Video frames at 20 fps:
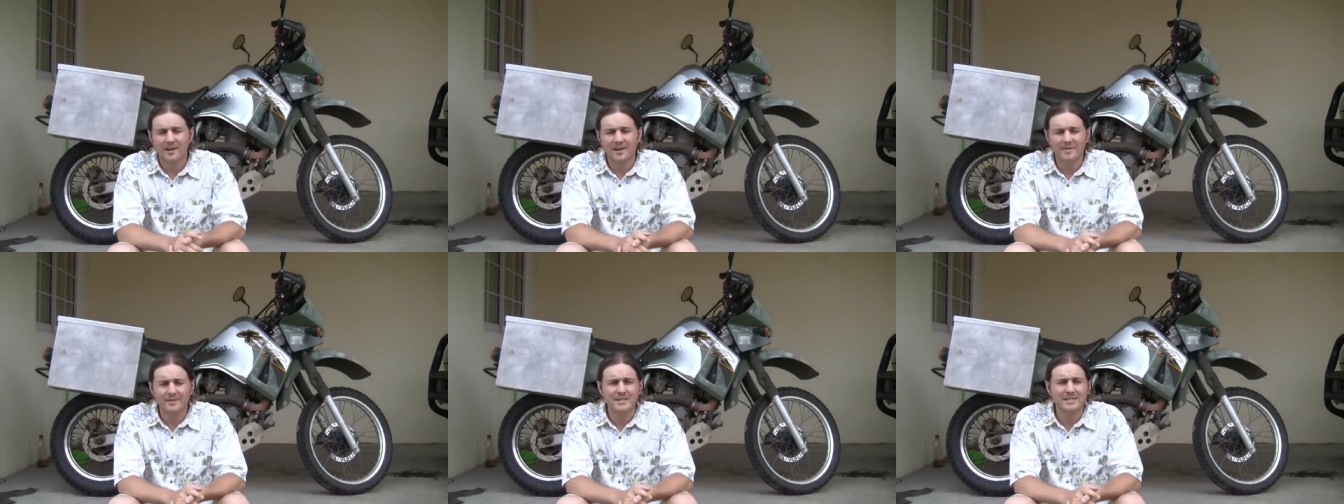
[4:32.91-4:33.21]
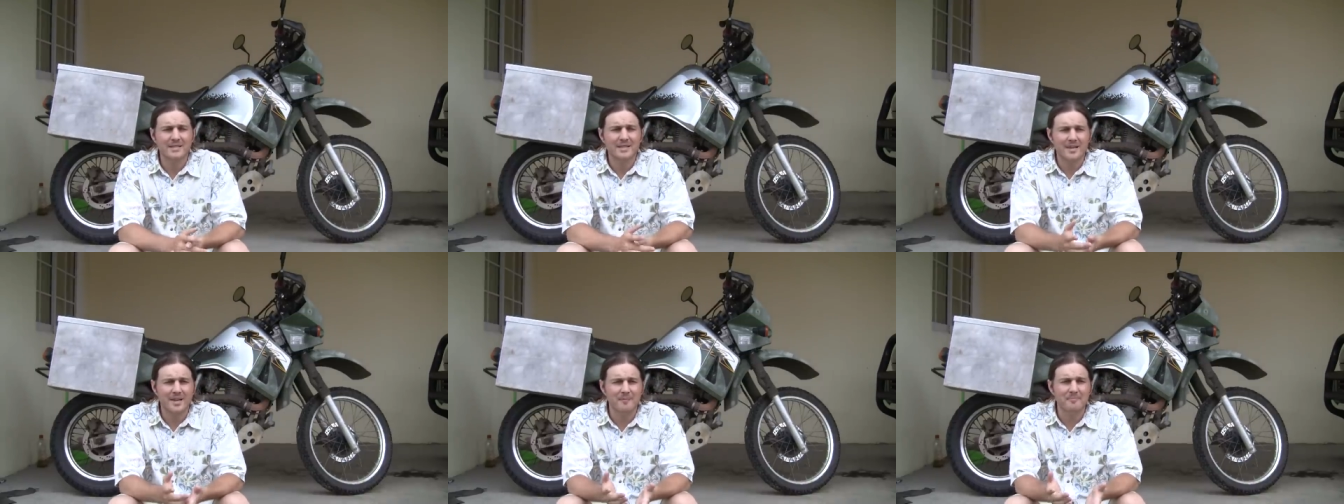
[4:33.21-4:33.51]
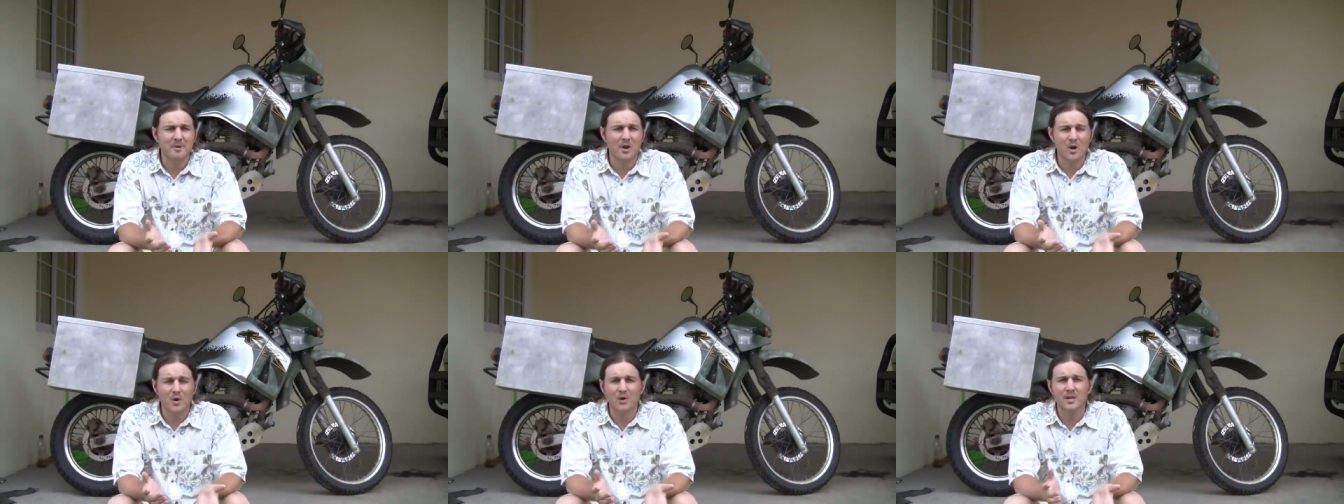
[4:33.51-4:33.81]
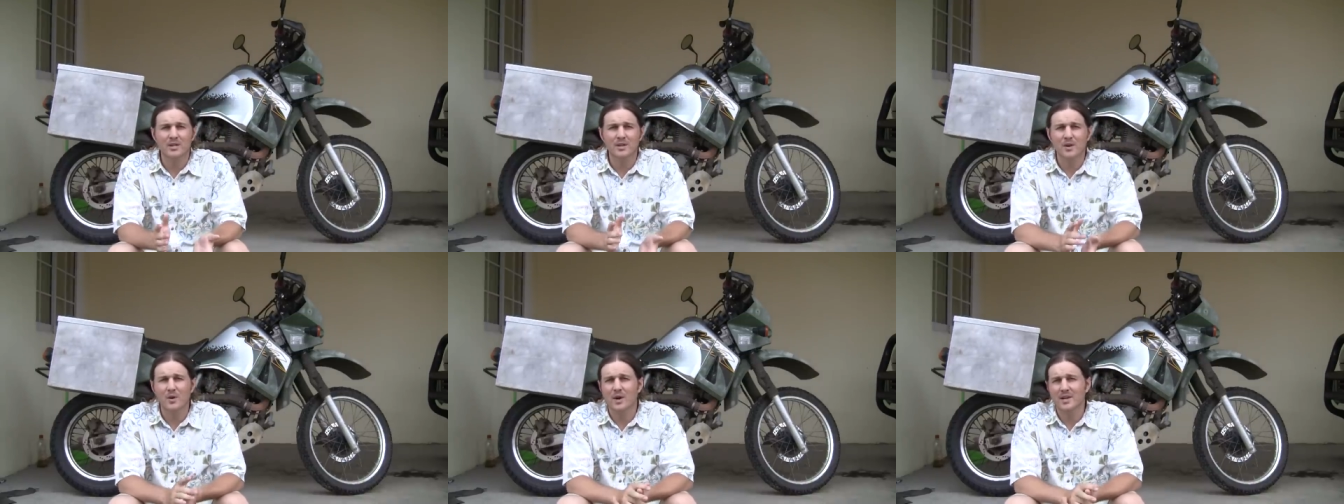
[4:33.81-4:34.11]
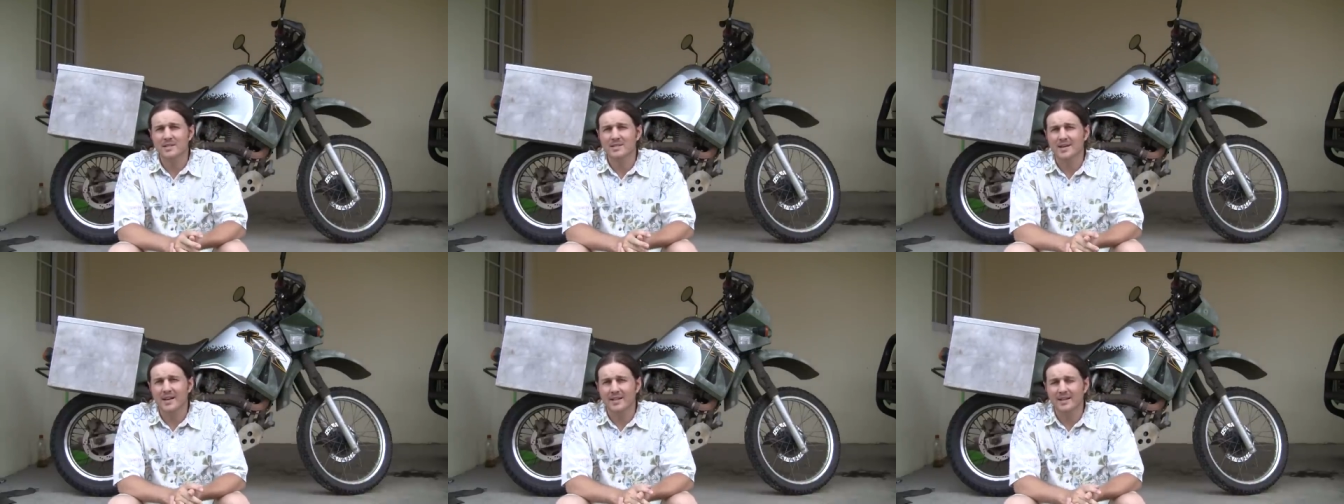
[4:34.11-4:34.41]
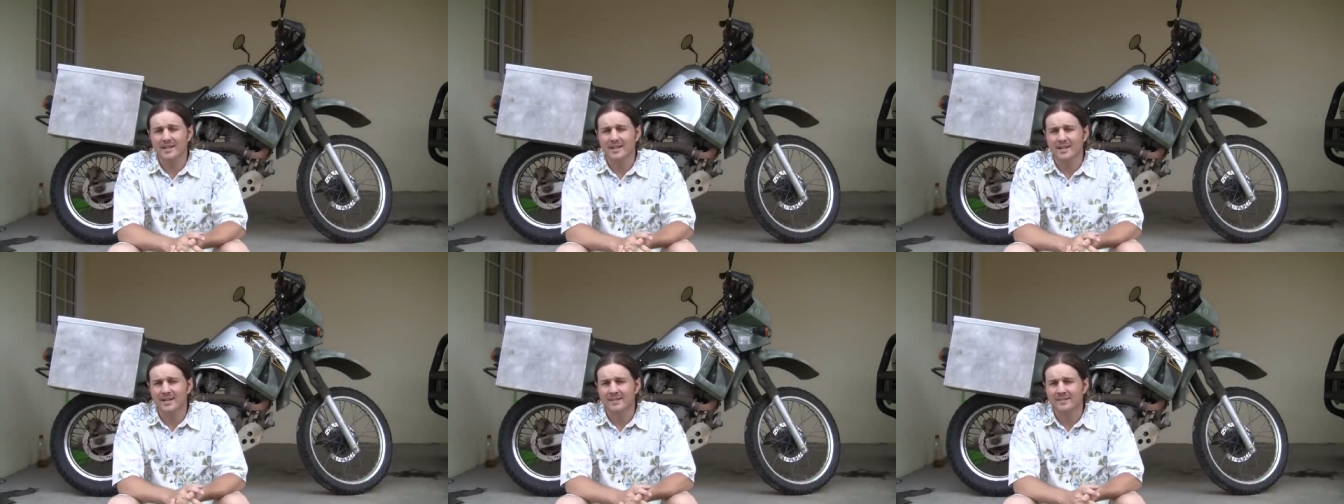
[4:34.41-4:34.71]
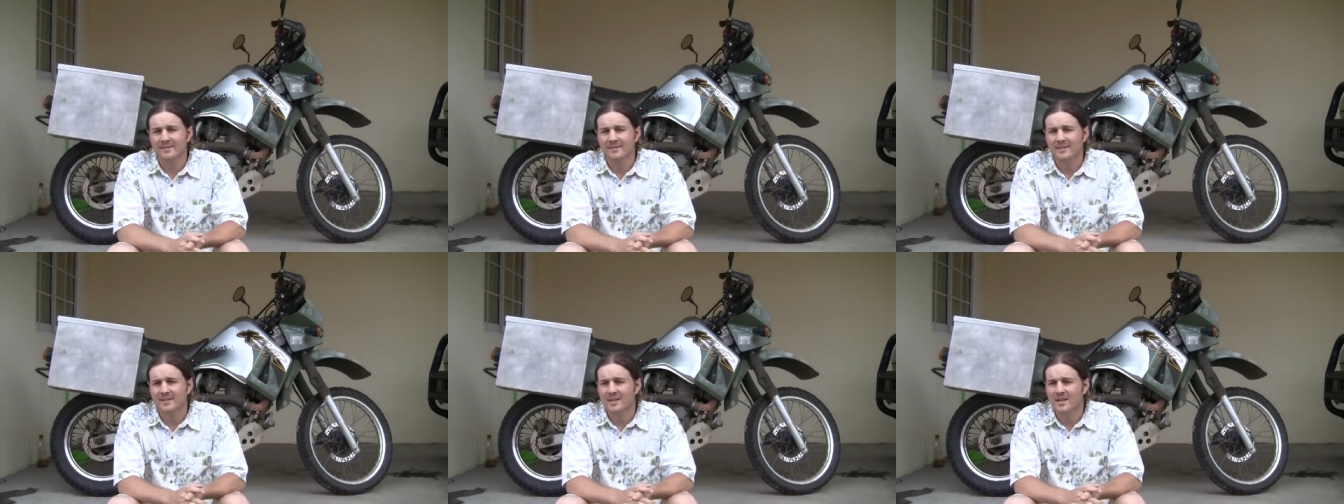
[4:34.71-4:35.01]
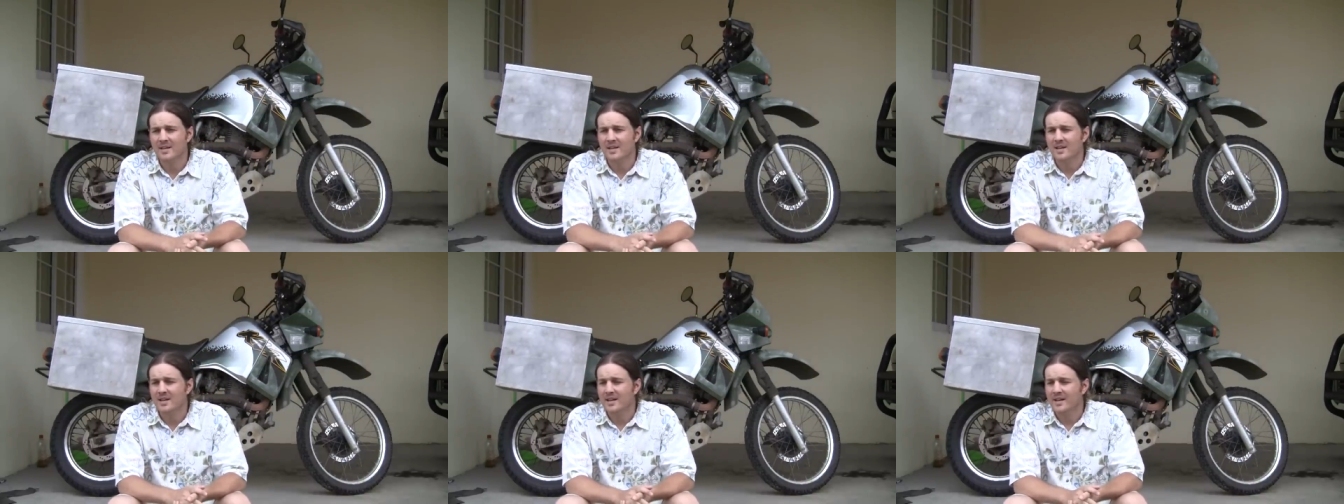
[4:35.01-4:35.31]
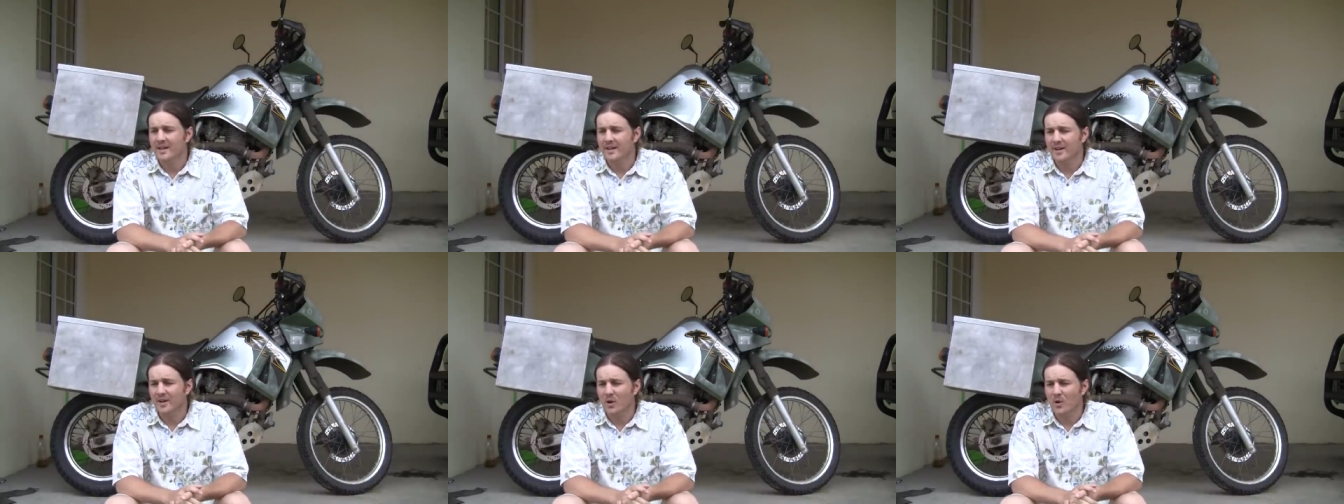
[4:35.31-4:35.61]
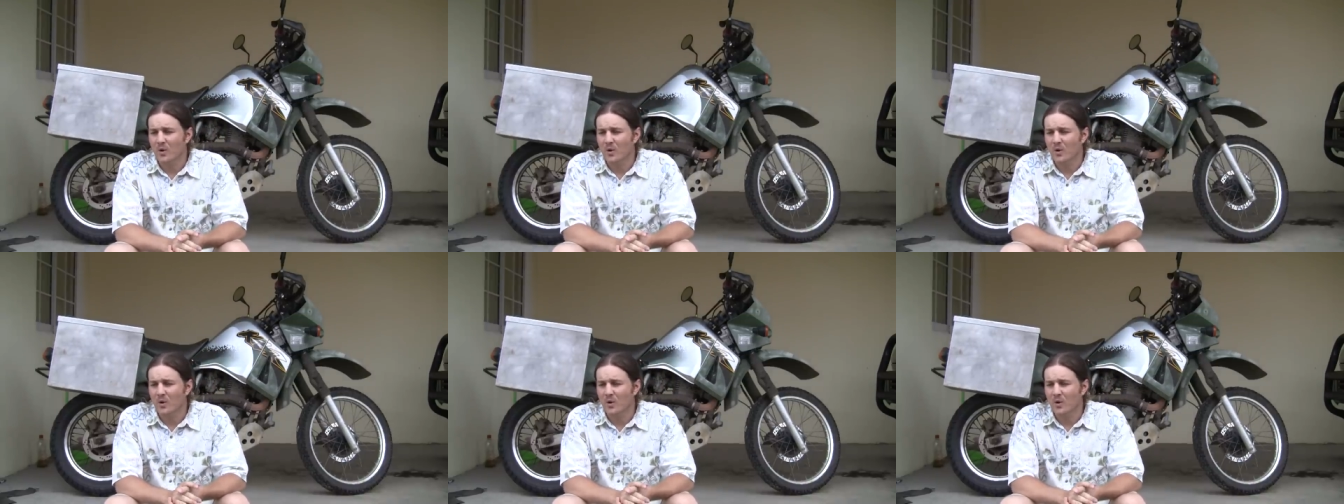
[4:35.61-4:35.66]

obviously I'm going to go outside again and